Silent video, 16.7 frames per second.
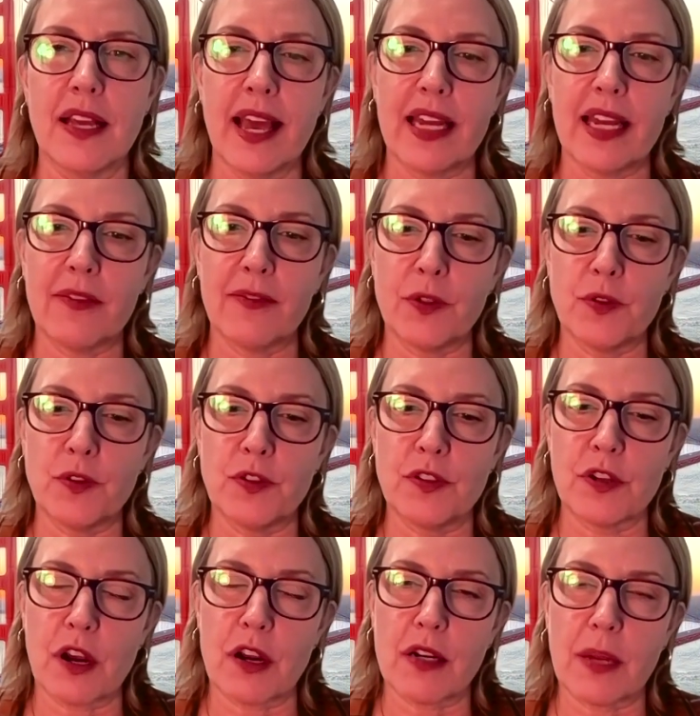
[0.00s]
And if you
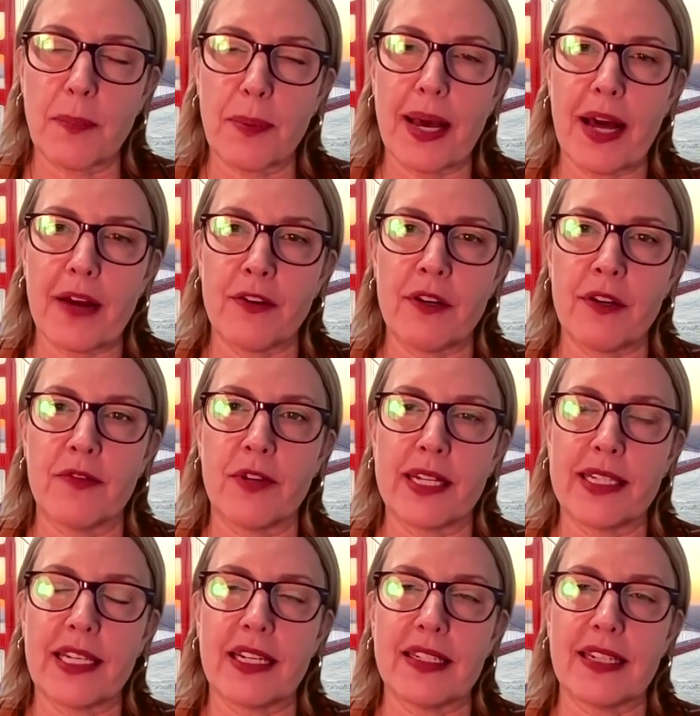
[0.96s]
start a pattern of
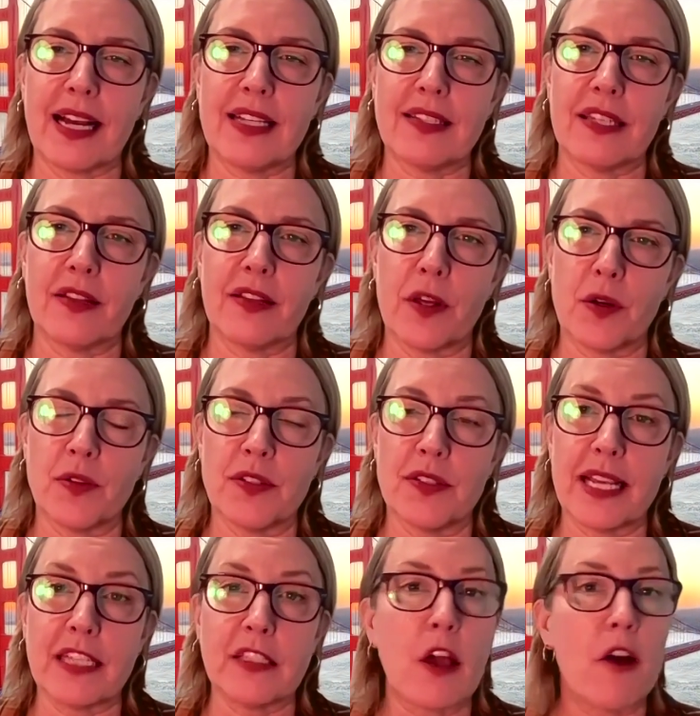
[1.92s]
recognizing those
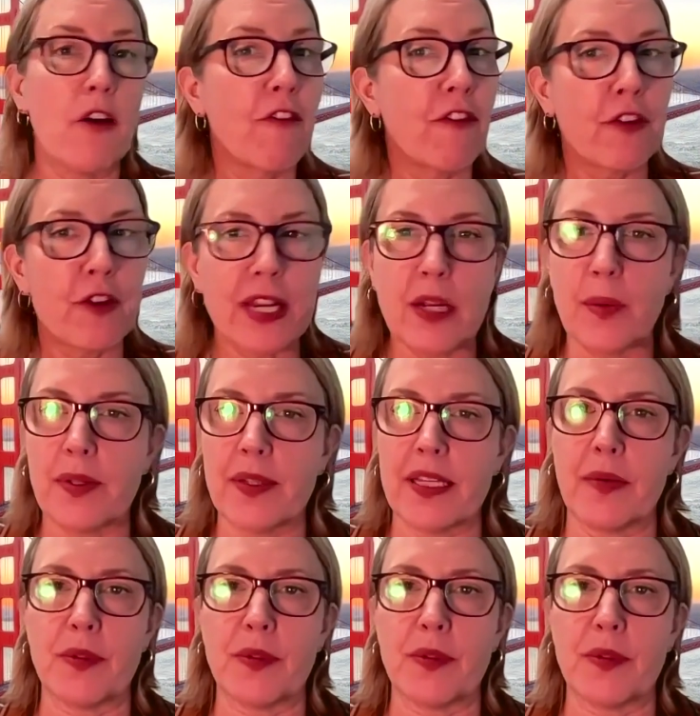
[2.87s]
things frequently,